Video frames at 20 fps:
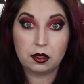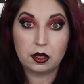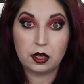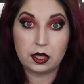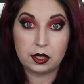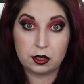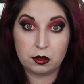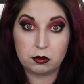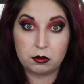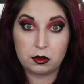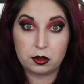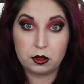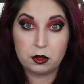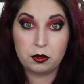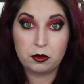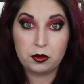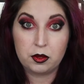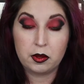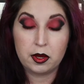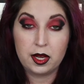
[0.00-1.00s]
I don't know
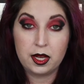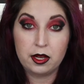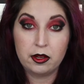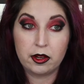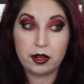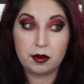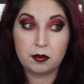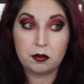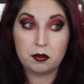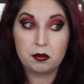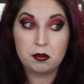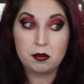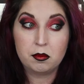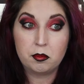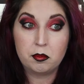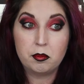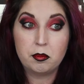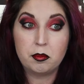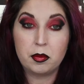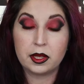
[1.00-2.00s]
if you can hear it,
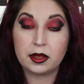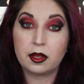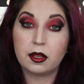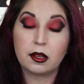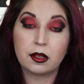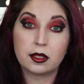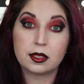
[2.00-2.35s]
but there